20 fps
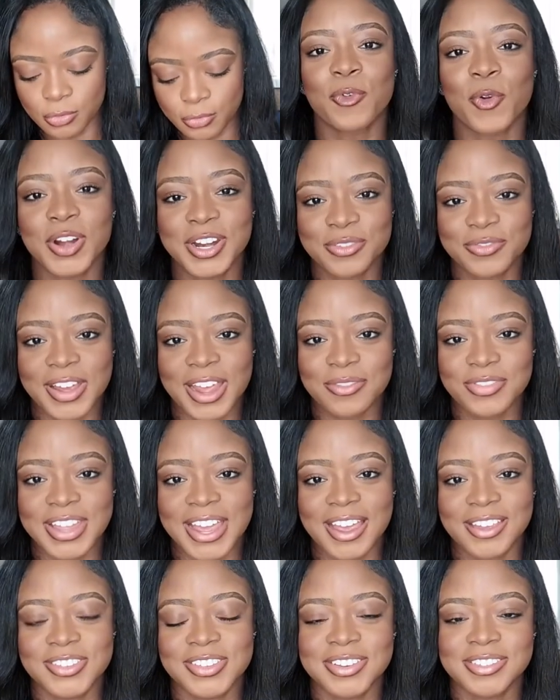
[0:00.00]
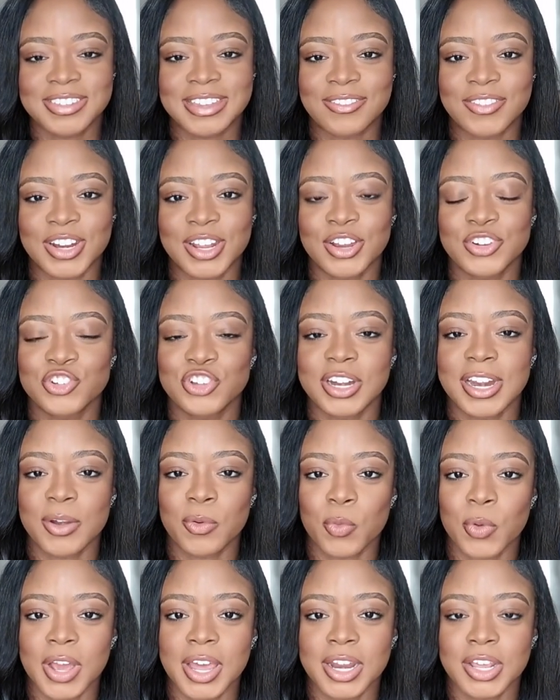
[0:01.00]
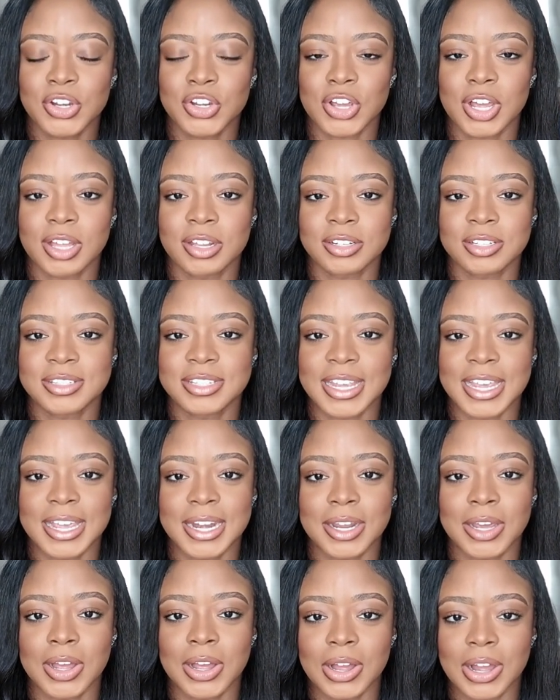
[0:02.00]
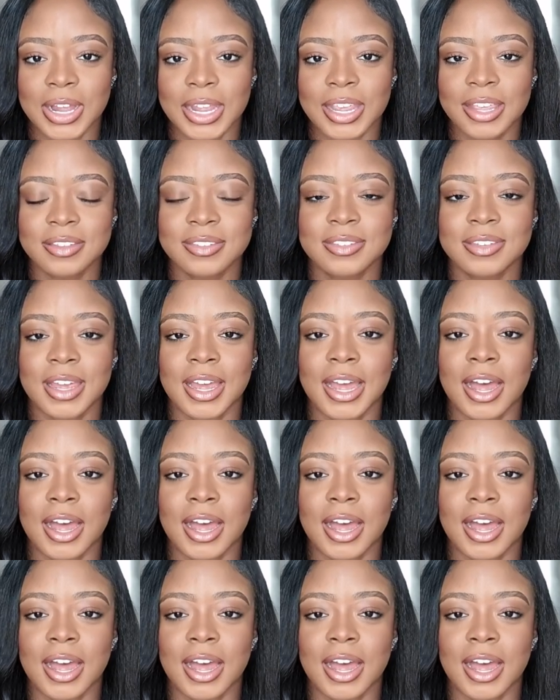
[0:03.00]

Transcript: $45,701 in August.